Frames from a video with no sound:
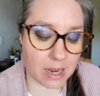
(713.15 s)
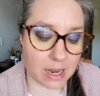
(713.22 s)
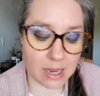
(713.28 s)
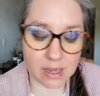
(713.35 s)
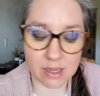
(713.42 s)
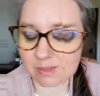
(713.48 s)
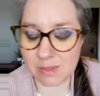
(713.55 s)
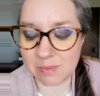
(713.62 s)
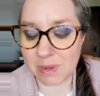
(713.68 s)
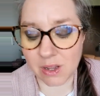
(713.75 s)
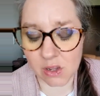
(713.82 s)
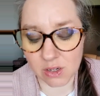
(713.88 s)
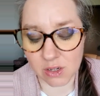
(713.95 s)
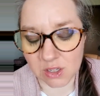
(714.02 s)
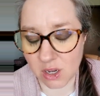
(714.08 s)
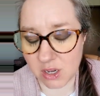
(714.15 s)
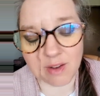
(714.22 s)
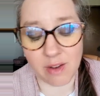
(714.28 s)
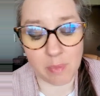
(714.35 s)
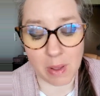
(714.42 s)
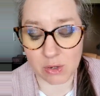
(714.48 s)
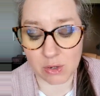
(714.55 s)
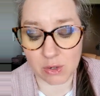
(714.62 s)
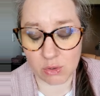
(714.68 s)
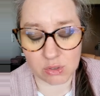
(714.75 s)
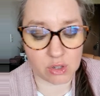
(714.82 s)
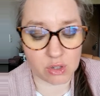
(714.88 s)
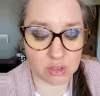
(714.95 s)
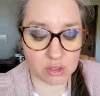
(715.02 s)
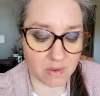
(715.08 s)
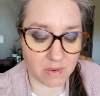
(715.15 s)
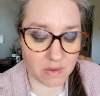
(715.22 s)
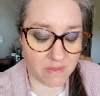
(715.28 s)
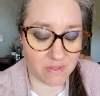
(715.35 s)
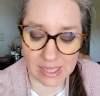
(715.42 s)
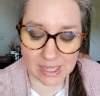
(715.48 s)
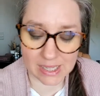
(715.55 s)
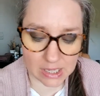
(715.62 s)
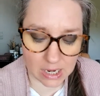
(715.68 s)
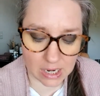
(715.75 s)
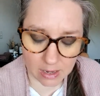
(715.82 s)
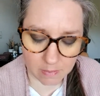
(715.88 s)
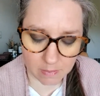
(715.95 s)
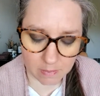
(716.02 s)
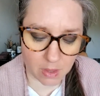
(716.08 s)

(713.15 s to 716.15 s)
because to me to 10 of Pentacles is also investing.